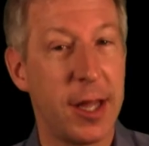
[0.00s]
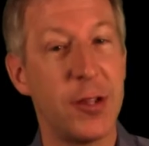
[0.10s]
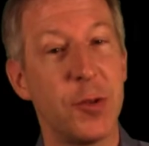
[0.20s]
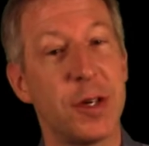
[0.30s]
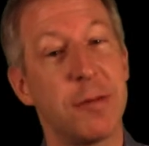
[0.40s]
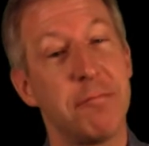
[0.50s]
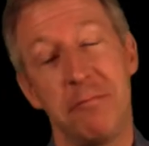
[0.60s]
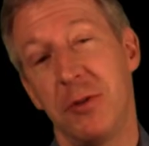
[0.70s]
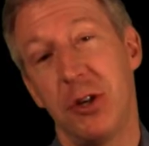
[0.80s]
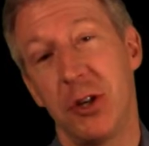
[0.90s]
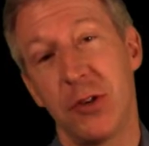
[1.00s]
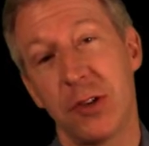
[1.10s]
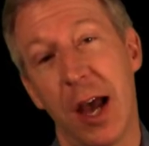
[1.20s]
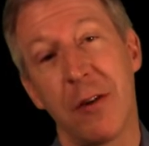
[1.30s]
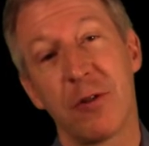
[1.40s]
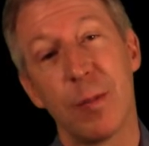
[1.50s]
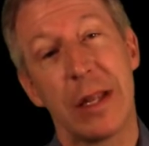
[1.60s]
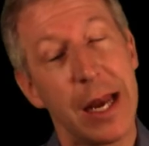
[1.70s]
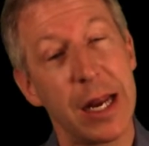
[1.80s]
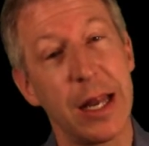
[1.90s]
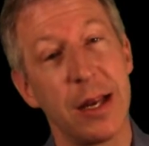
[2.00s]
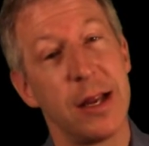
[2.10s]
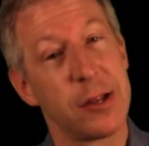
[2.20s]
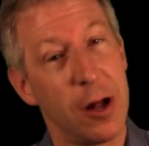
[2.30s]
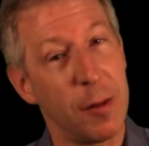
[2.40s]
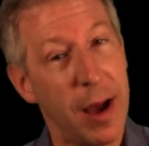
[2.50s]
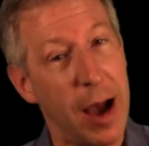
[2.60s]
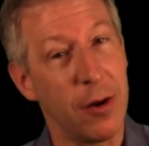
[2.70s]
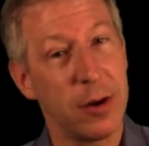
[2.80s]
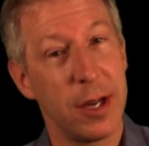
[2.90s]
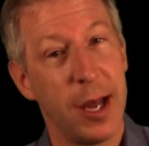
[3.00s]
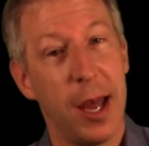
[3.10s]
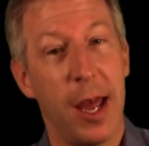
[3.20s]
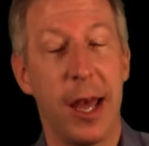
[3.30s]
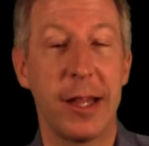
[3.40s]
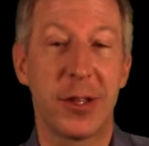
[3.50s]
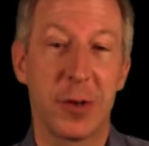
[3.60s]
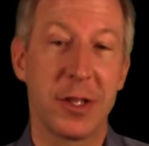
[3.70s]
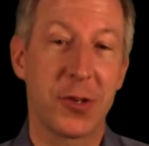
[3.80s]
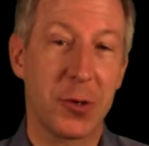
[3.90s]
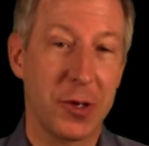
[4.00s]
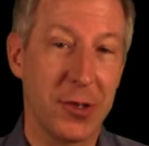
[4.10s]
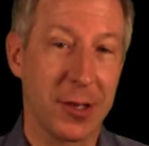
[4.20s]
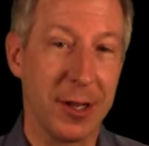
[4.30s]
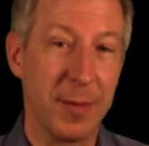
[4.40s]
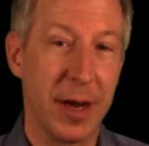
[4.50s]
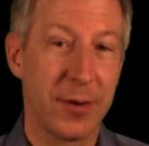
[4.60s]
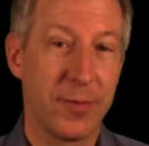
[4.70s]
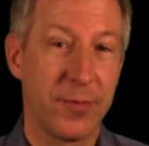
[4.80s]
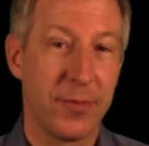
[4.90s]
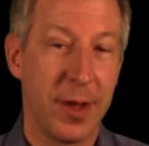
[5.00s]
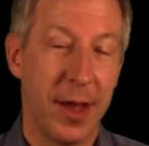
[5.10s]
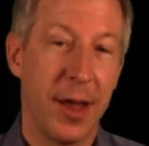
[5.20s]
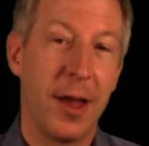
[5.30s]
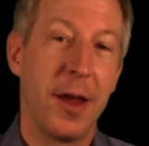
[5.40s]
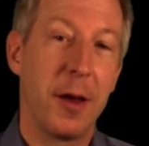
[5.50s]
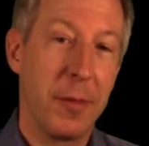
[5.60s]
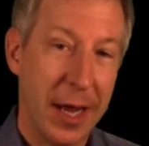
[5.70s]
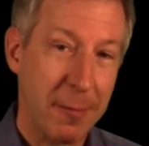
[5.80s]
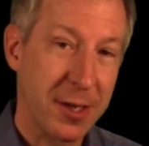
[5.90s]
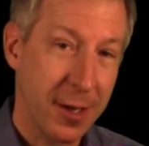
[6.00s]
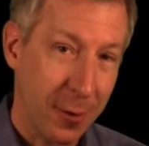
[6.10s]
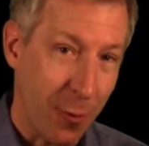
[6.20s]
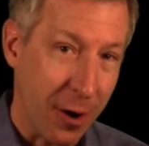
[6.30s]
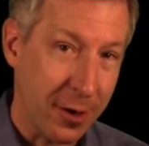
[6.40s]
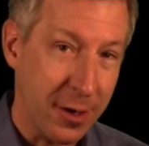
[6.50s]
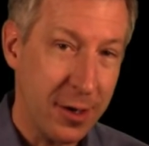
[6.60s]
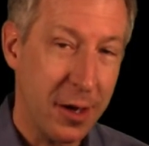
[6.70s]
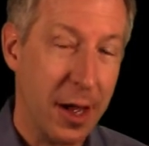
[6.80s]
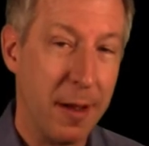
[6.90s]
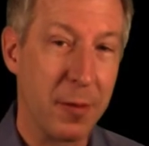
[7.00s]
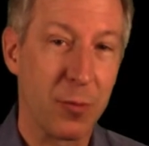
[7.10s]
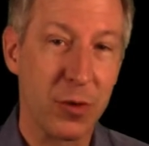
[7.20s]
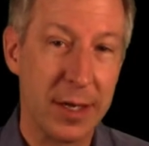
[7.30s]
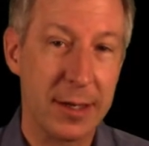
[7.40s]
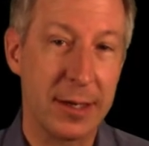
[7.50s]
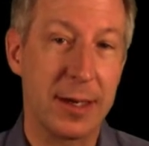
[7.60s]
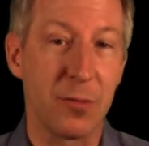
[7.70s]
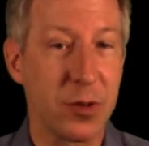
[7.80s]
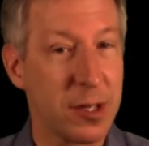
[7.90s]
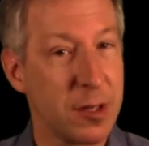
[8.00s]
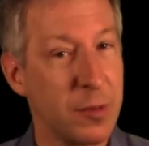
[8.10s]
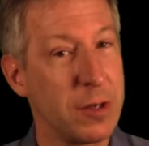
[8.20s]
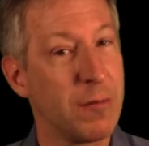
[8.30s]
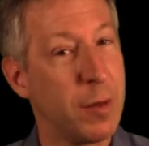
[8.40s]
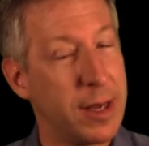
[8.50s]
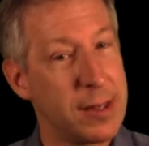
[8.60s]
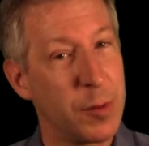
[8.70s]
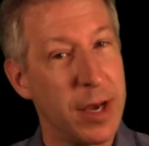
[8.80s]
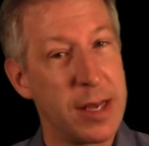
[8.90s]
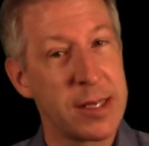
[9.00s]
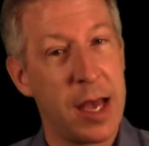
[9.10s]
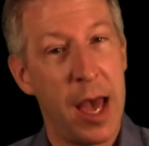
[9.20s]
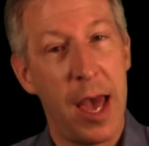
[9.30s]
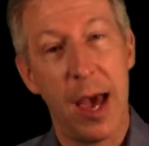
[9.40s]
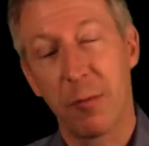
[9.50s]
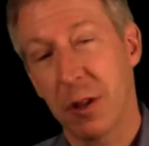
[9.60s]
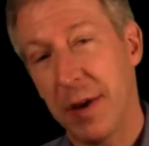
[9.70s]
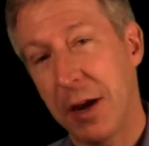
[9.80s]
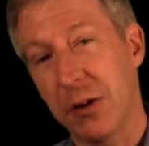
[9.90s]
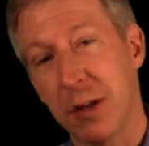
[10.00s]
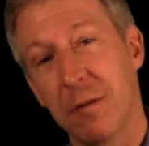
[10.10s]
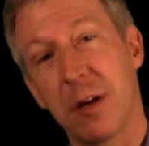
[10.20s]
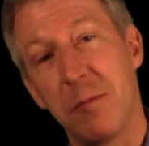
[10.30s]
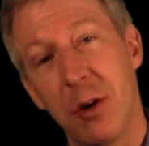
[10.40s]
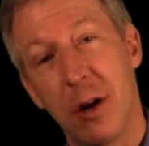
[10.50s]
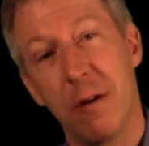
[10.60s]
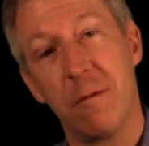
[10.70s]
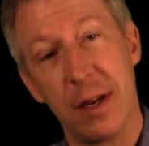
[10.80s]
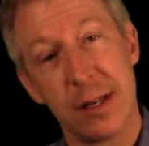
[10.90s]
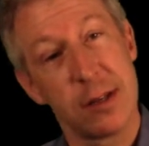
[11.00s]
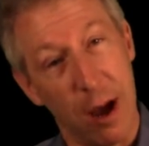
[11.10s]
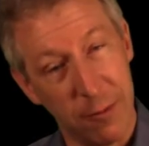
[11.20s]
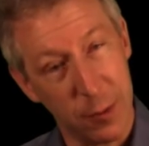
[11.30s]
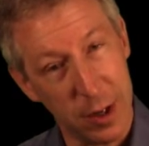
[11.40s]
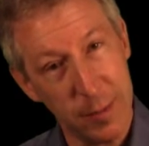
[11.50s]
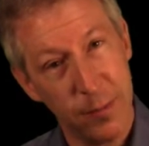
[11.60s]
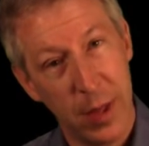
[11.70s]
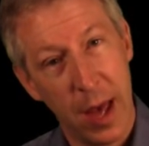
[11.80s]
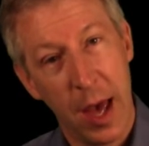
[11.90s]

That's what geodesign for planning is all about, and that's what this course is all about. My name is Doug Walker. I'm the president and principal of Placeways, and we're the makers of Community Viz software.